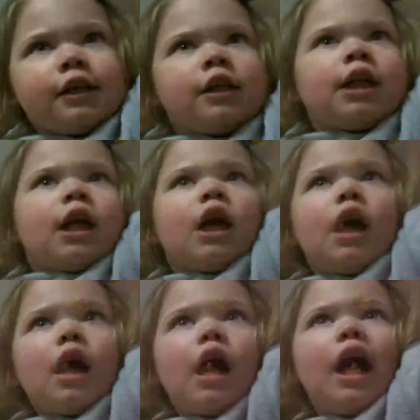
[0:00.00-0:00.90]
To
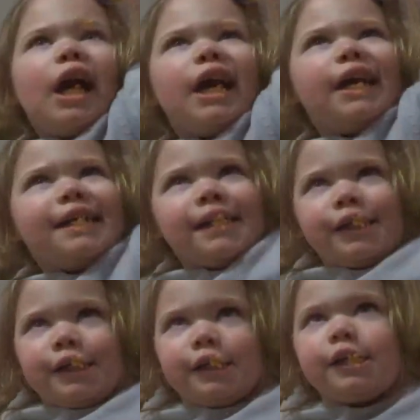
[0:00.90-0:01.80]
understand the victory of a
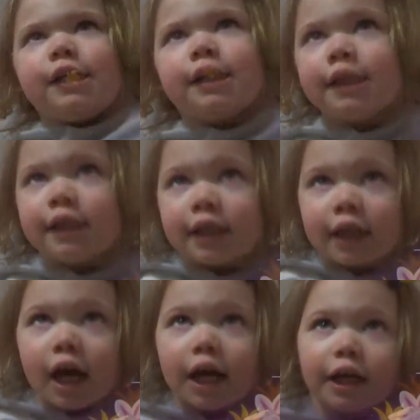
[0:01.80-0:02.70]
simple hello,
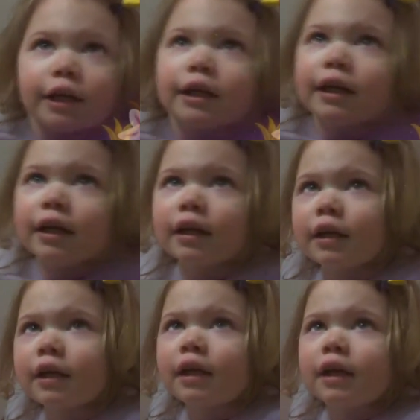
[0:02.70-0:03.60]
you first
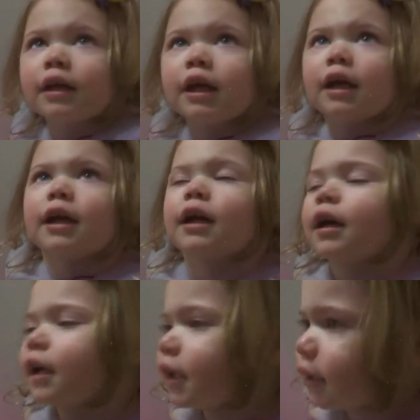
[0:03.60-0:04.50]
must know how
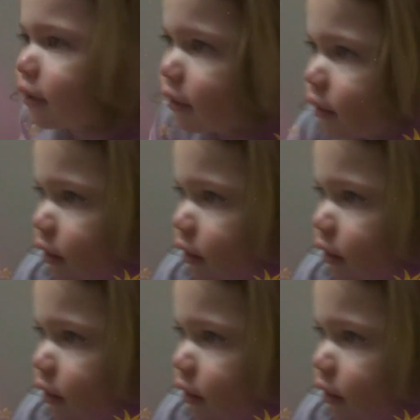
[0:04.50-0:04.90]
far five